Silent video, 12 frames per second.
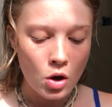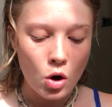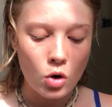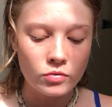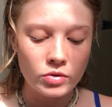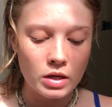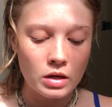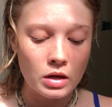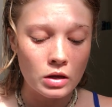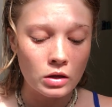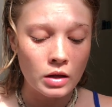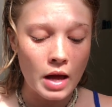Over the
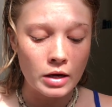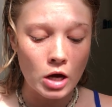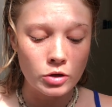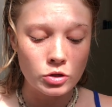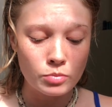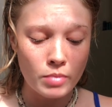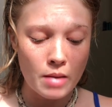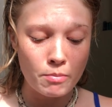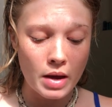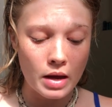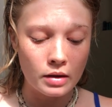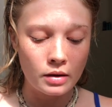hill and under my
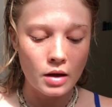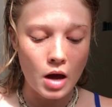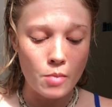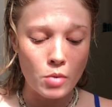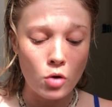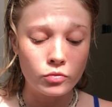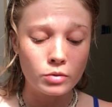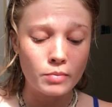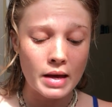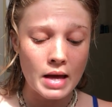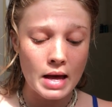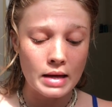bed, I'm over my
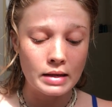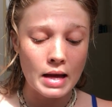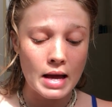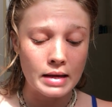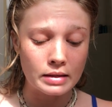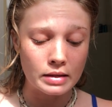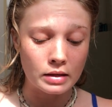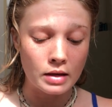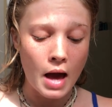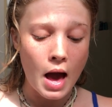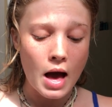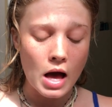head hanging.
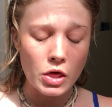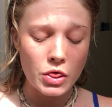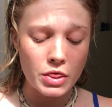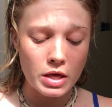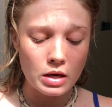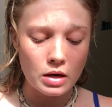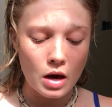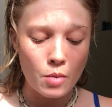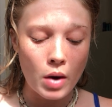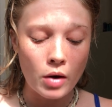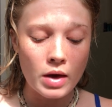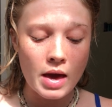I think
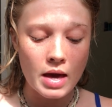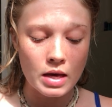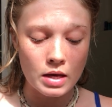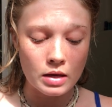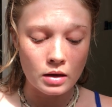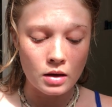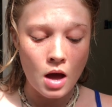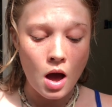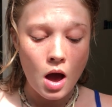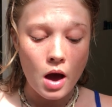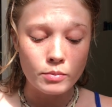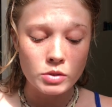about hanging.
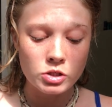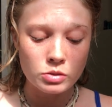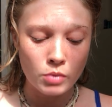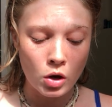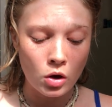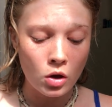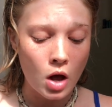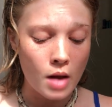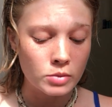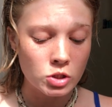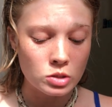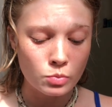I'm small, I'm
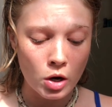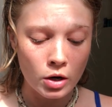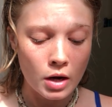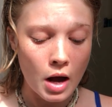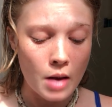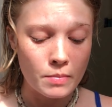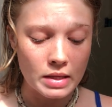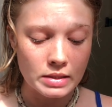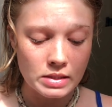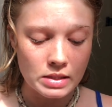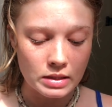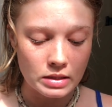smart, I'm
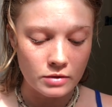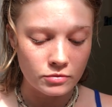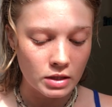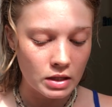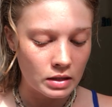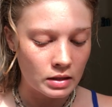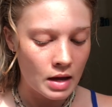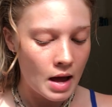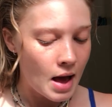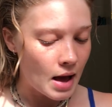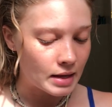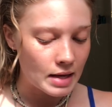insignificant.
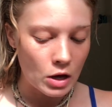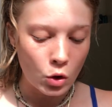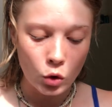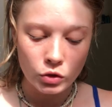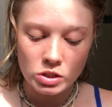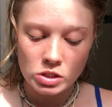I can't hold this